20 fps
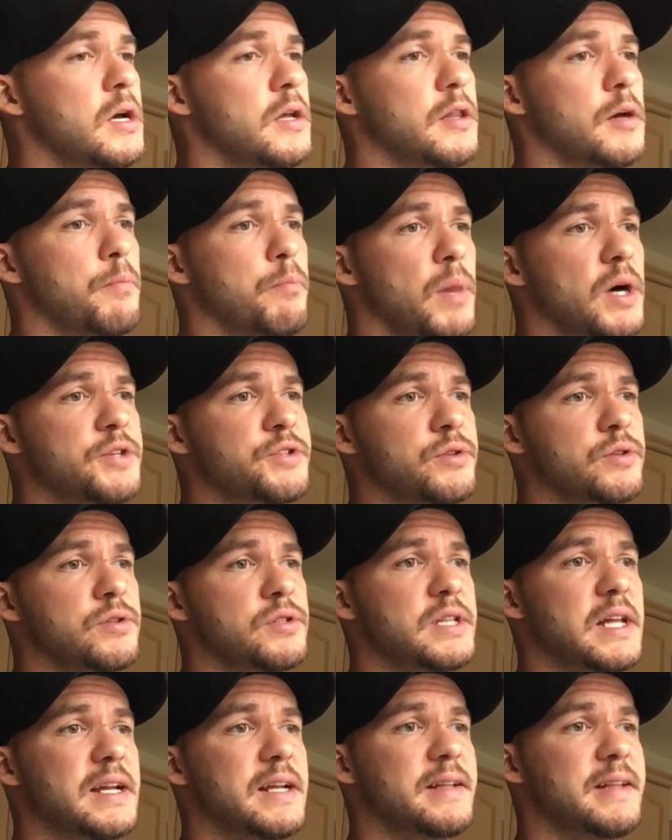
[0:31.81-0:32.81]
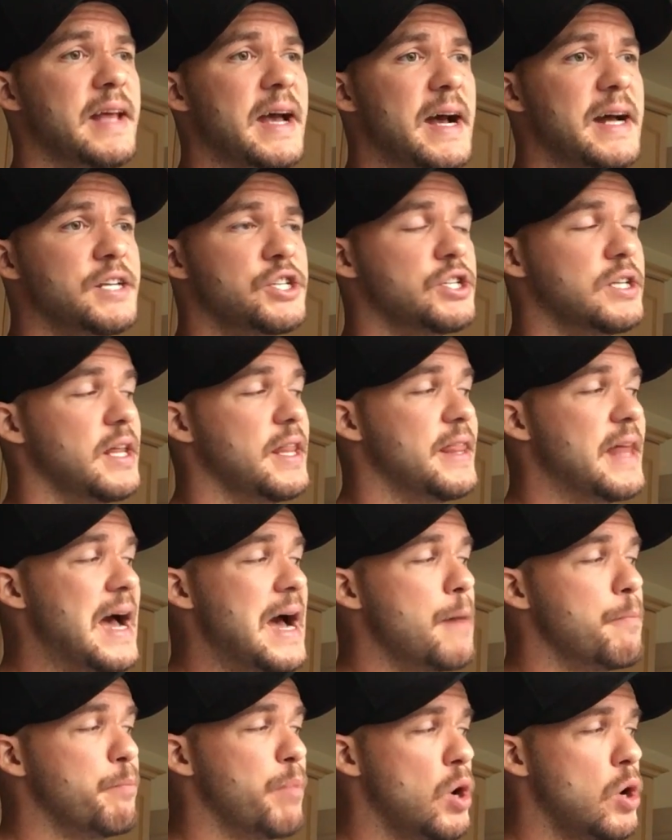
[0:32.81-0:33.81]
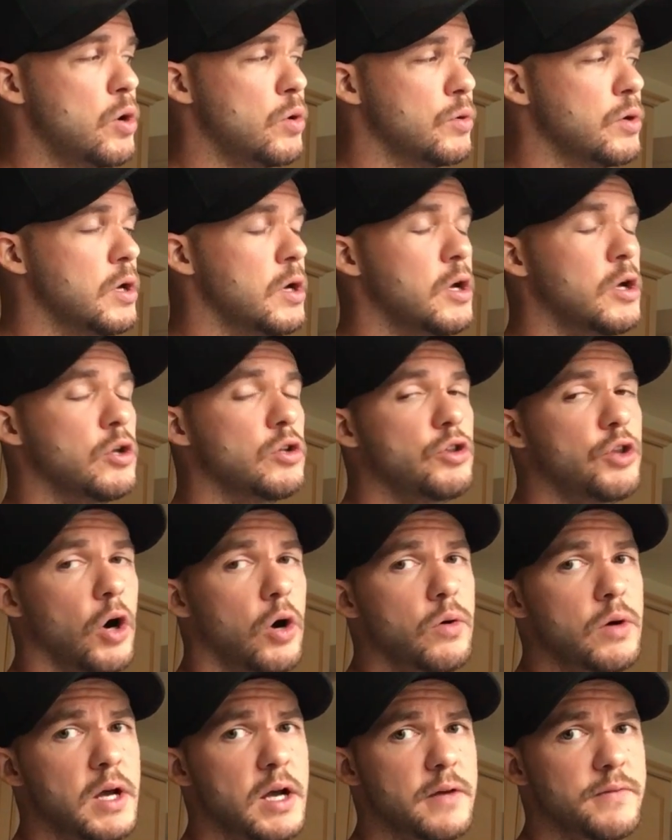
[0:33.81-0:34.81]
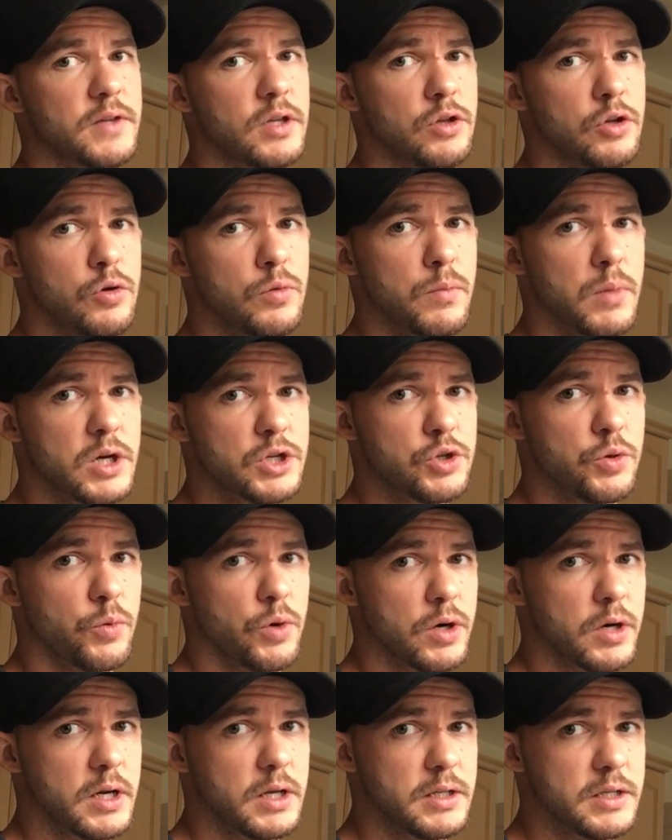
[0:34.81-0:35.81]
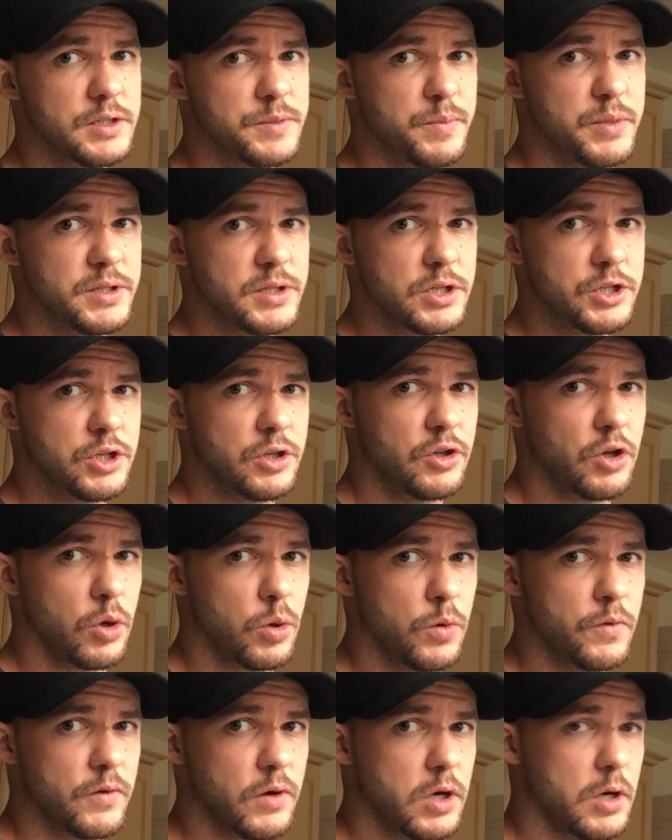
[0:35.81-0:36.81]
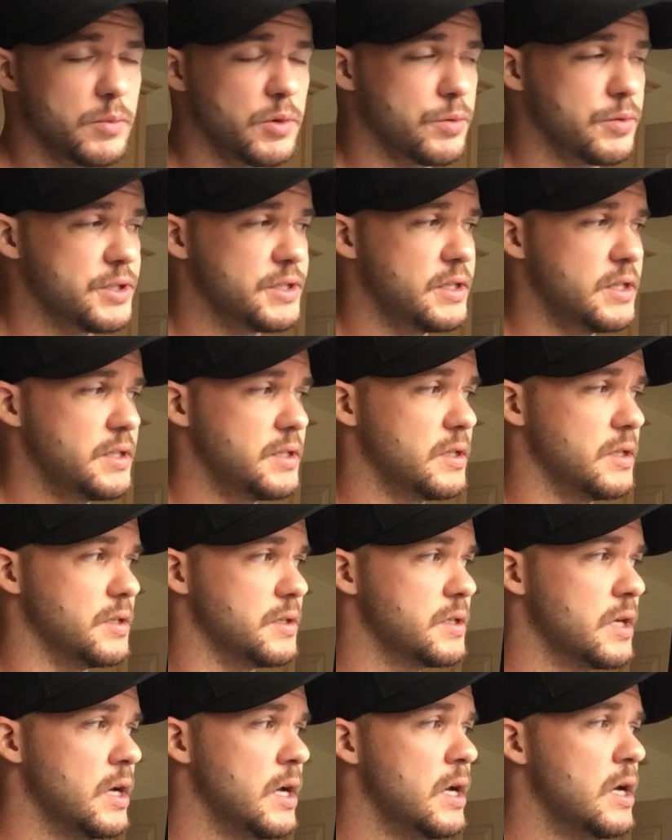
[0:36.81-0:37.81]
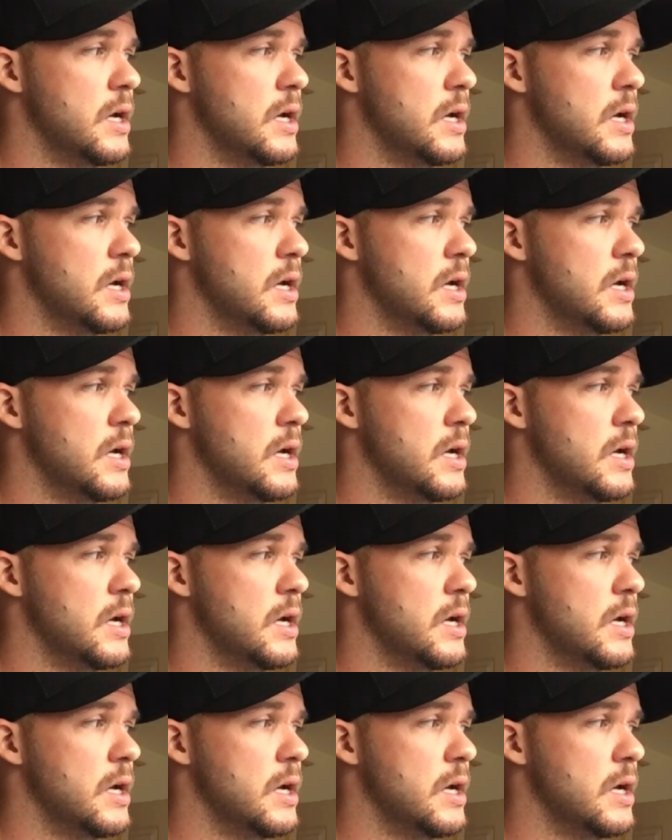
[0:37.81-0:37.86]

The muscles that attach to that bone don't have to do much work in this position to overcome the resistance.